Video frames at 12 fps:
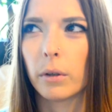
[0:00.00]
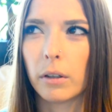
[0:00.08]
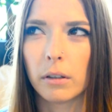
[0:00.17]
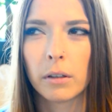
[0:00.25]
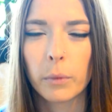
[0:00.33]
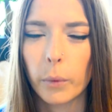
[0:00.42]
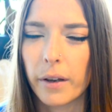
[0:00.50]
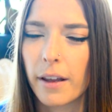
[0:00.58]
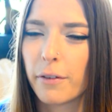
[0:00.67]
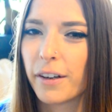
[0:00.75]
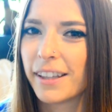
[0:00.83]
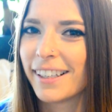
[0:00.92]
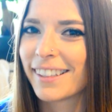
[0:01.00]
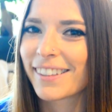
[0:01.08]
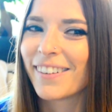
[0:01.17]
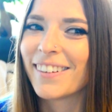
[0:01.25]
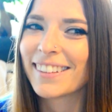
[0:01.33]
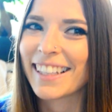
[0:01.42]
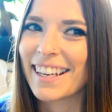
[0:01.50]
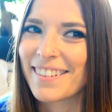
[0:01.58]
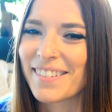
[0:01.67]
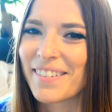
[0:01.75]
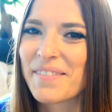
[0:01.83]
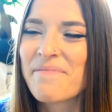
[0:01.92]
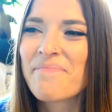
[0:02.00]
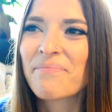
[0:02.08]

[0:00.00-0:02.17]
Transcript: or whatever they are called, I don't know.